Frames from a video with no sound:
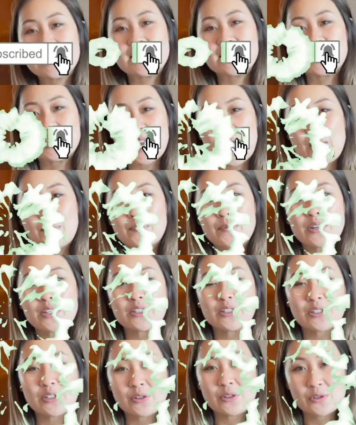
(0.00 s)
temporary
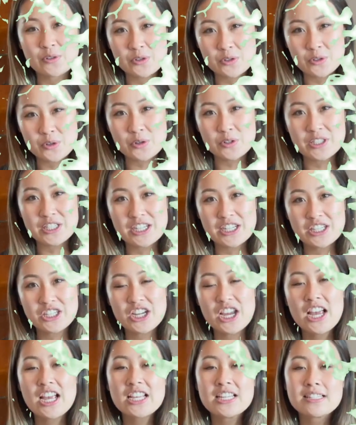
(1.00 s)
skills shortage
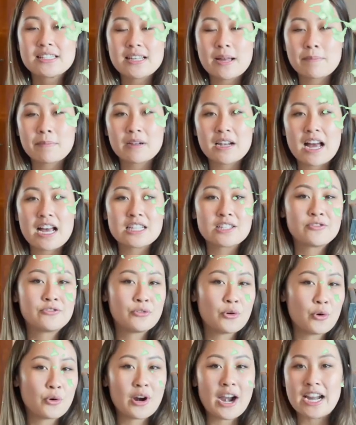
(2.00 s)
subclass
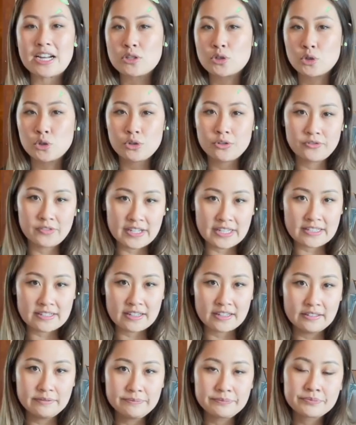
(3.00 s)
482
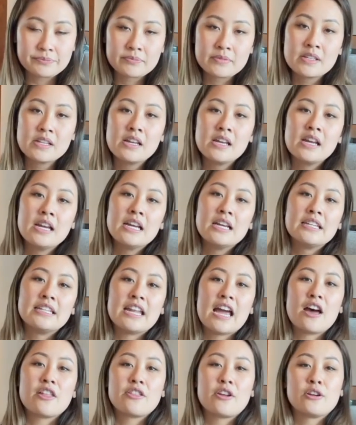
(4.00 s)
visa.
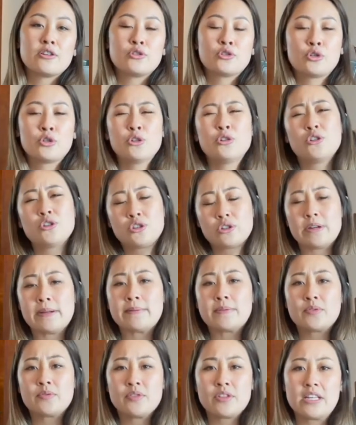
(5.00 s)
Now, there's 2 streams
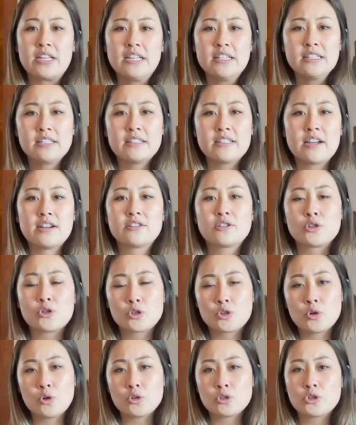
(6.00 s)
for this. There's a
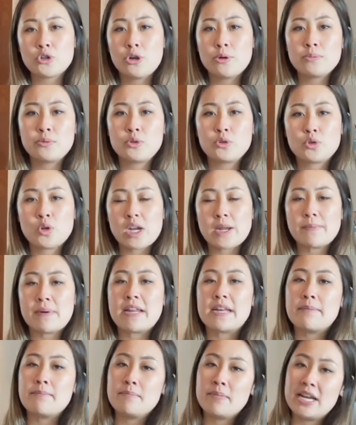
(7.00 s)
short-term stream and a
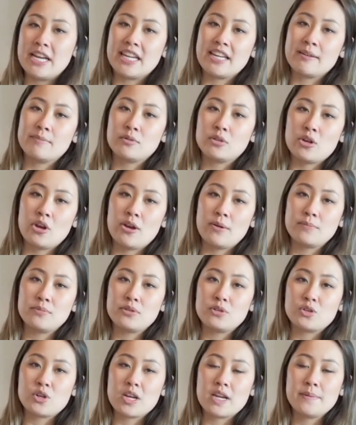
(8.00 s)
medium-term
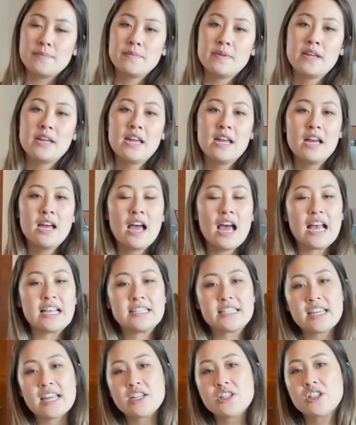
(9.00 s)
stream.
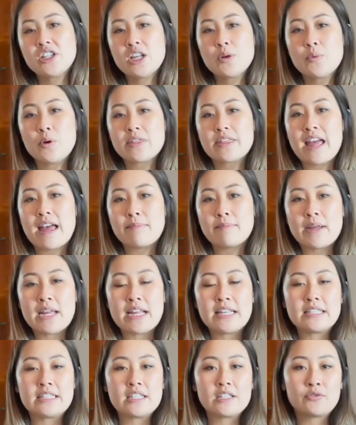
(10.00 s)
Essentially what that
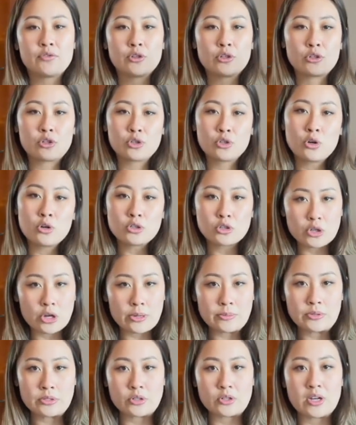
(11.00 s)
means is for the short-term
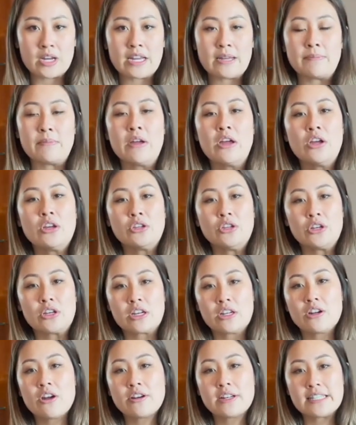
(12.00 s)
stream, you can
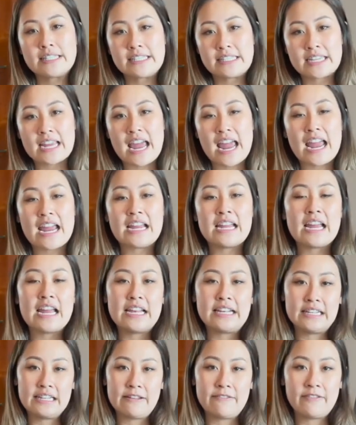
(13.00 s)
only stay and
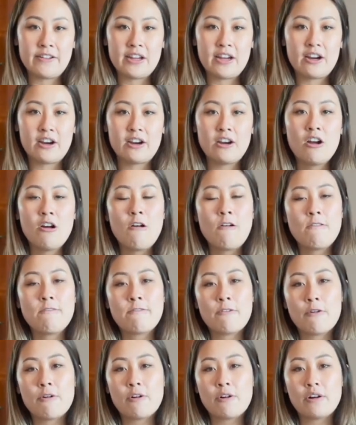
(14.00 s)
live here
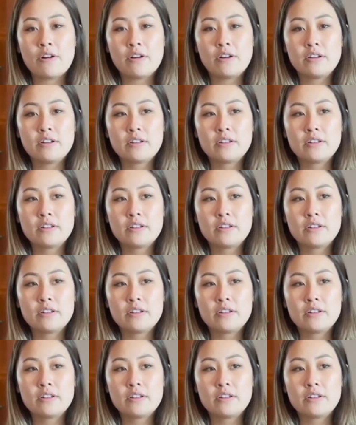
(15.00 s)
for